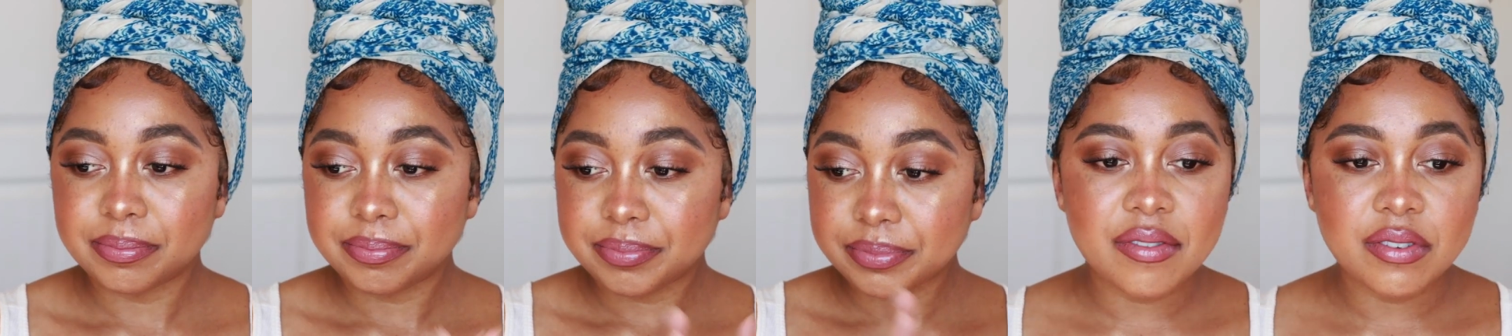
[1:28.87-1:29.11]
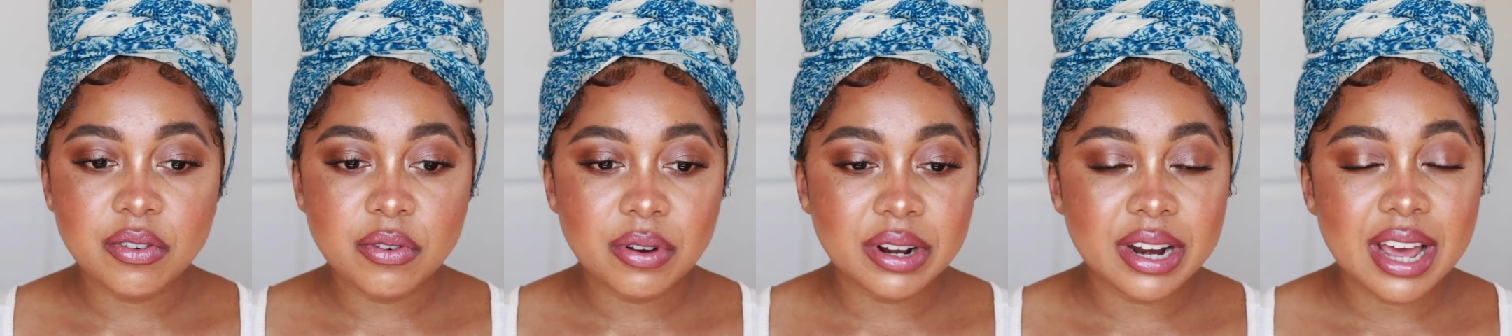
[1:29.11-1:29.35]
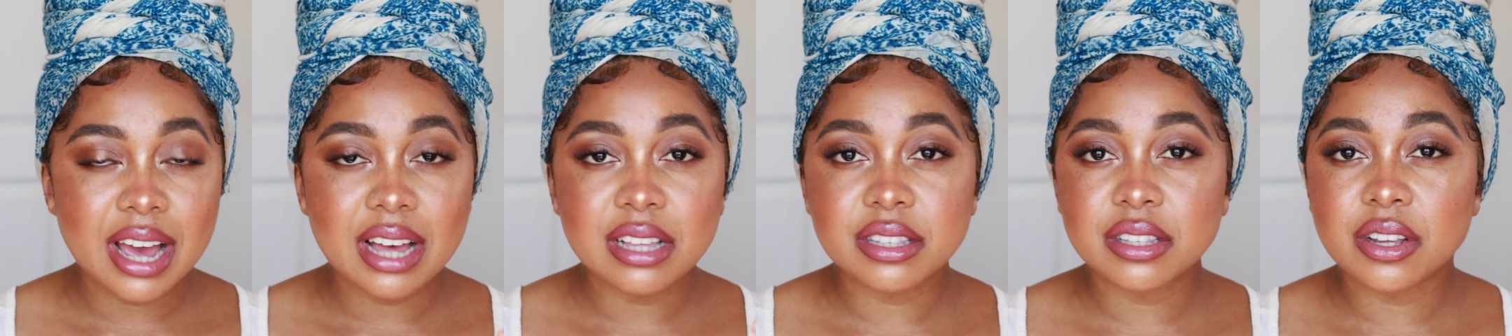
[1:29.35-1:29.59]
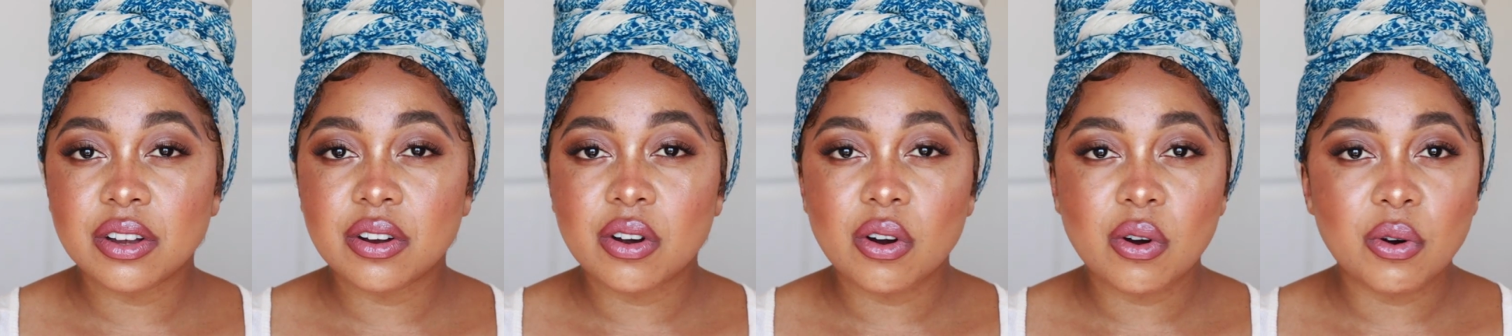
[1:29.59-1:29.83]
Everyone
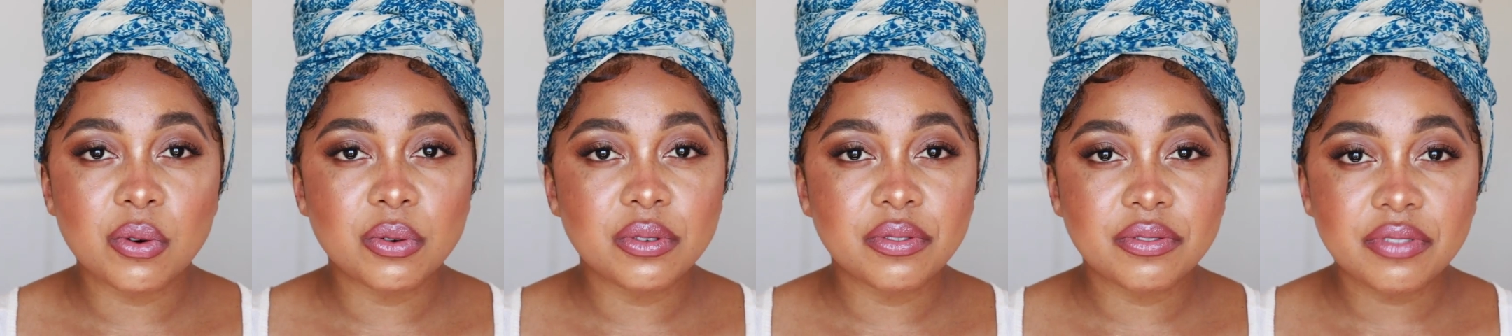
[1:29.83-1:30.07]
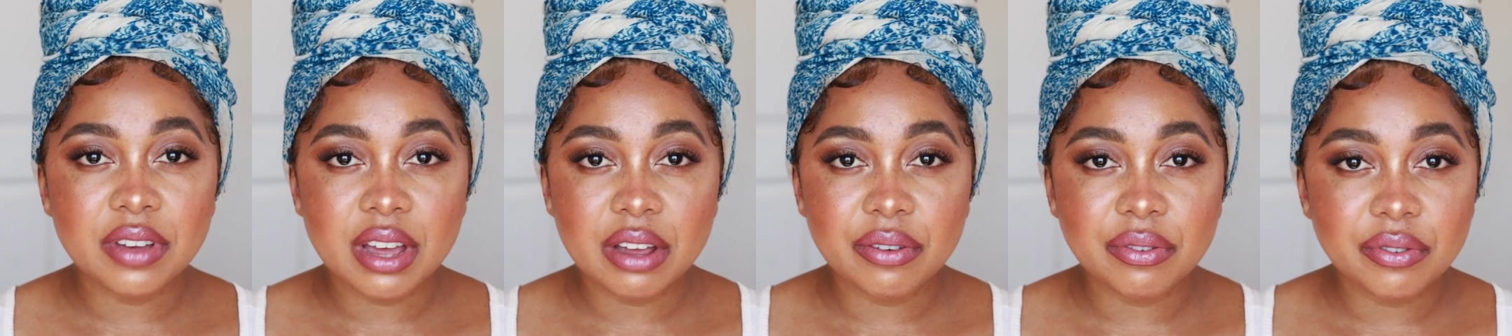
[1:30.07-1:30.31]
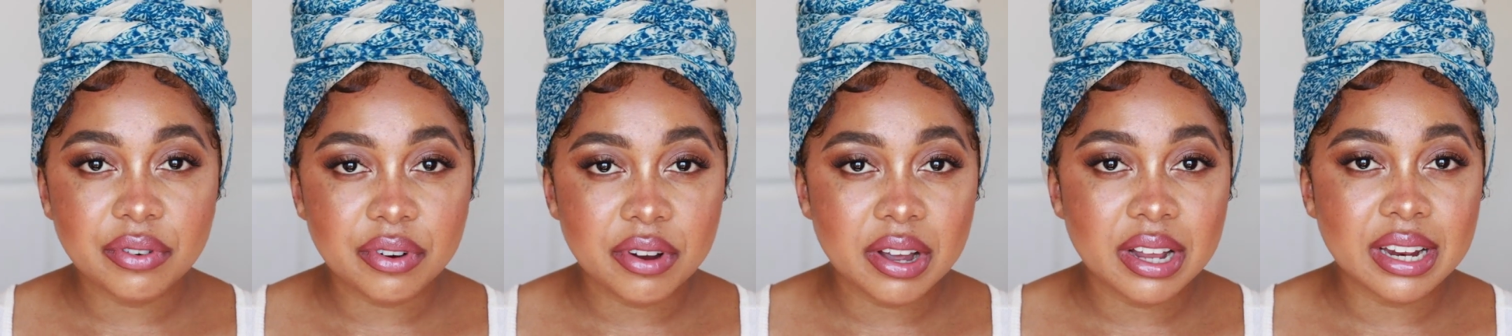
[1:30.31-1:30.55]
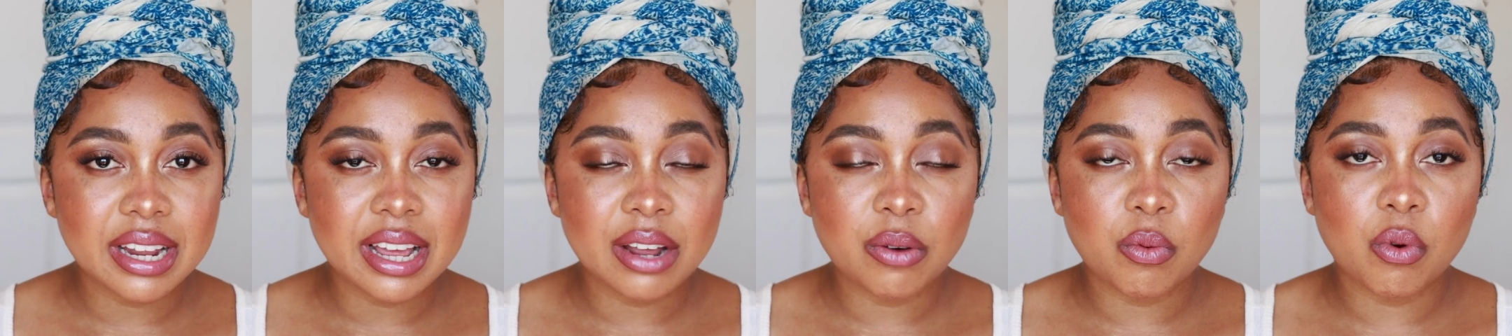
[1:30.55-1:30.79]
has their own
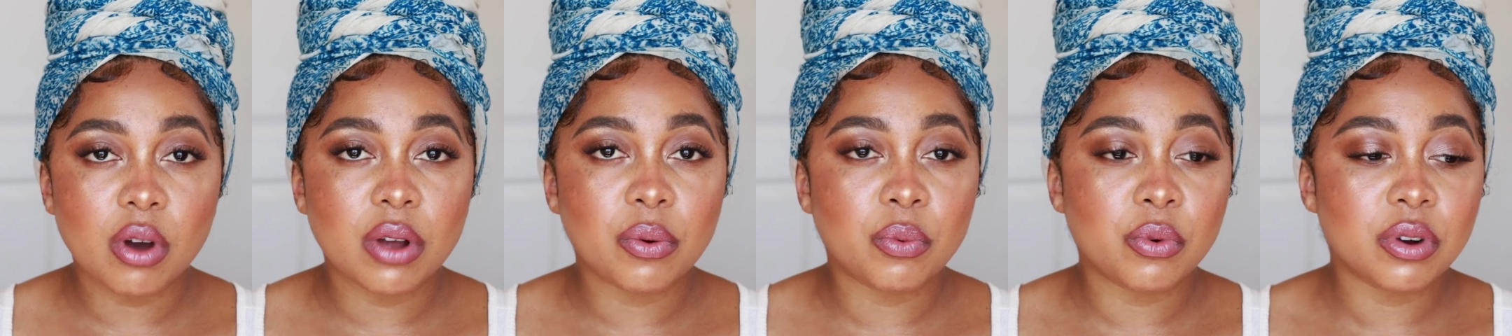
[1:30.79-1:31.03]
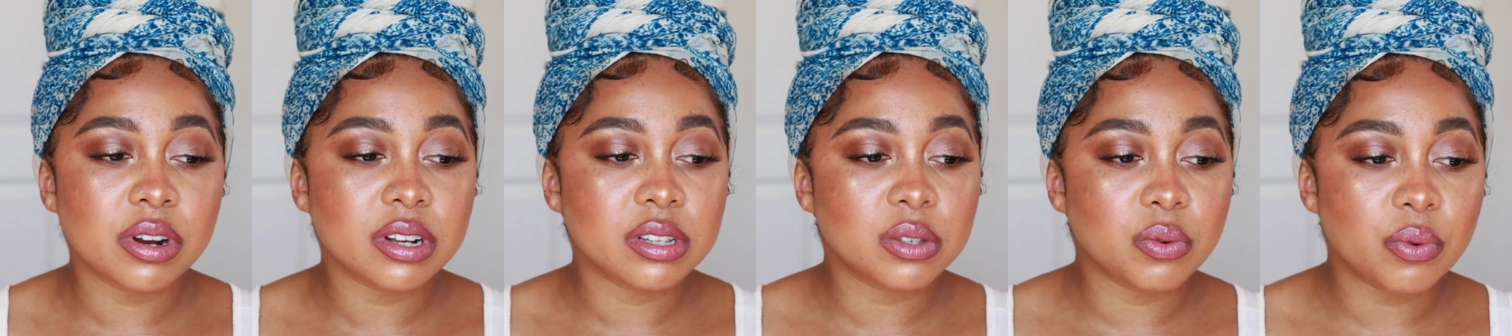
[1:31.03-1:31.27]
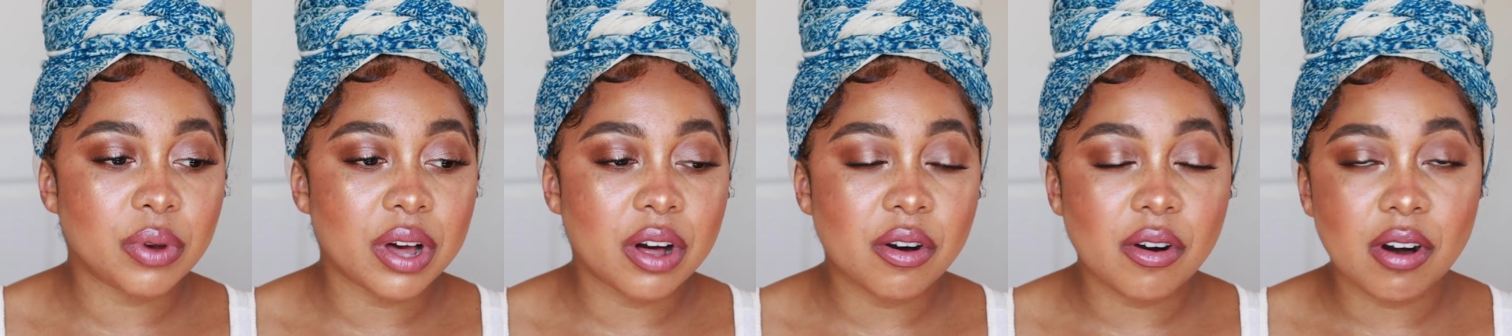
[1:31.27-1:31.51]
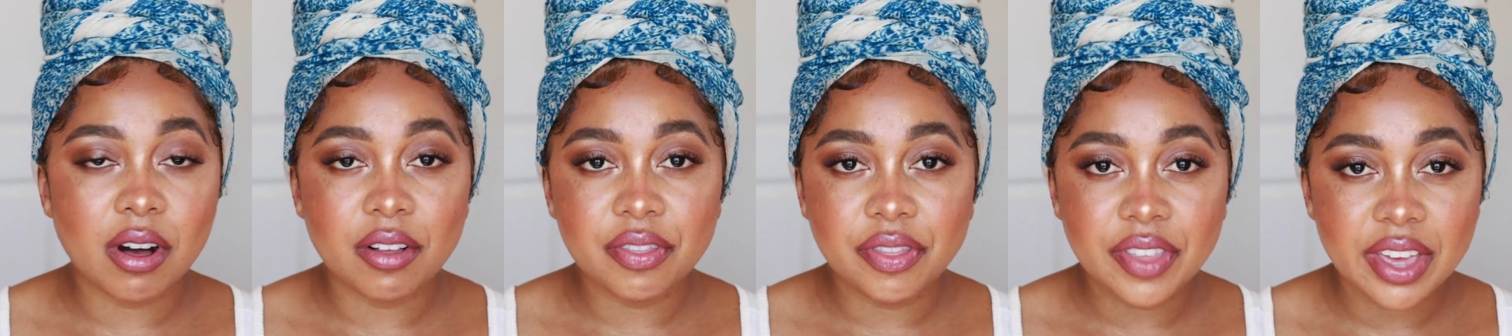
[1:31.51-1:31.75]
favorite and what works
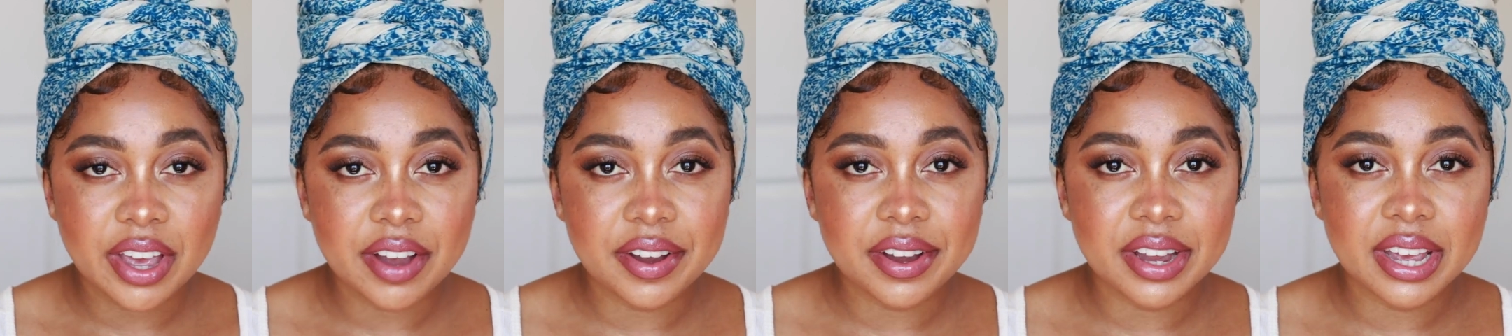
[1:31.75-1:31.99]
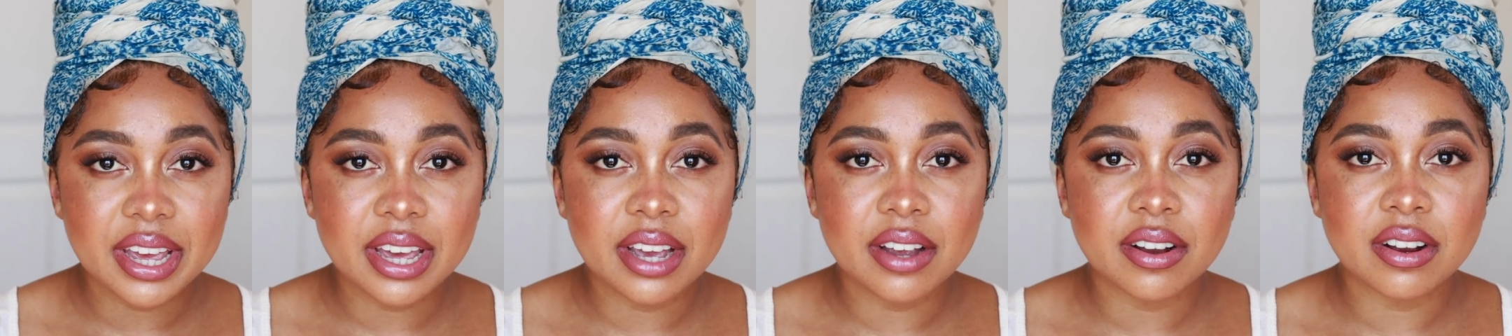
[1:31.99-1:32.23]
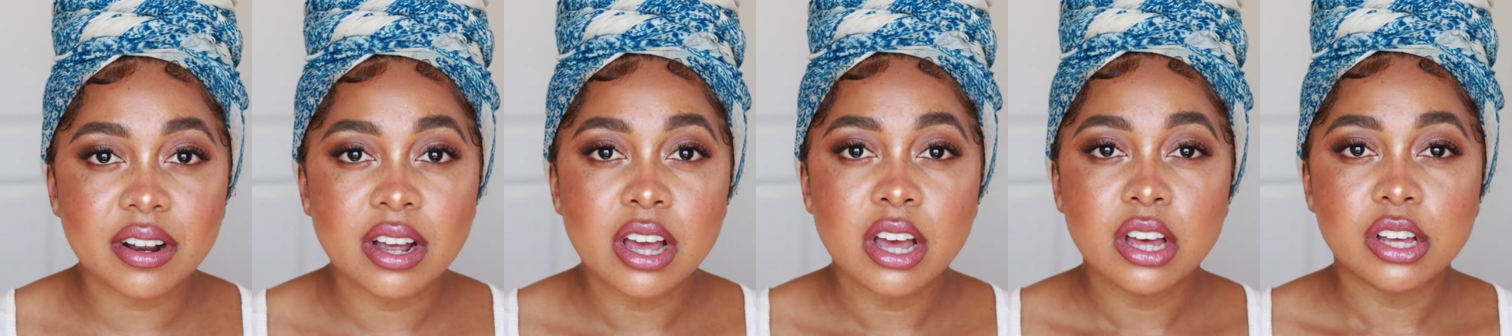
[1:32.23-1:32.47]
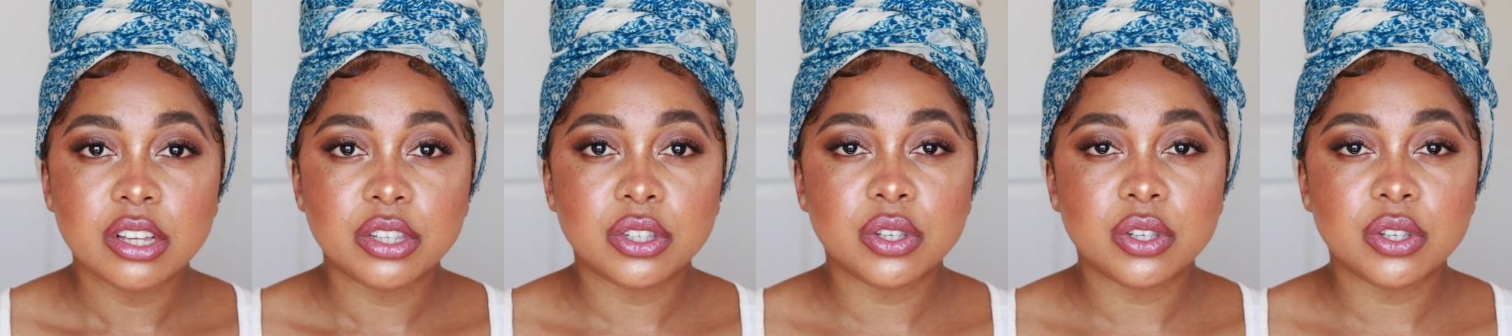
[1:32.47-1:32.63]
well on their hair,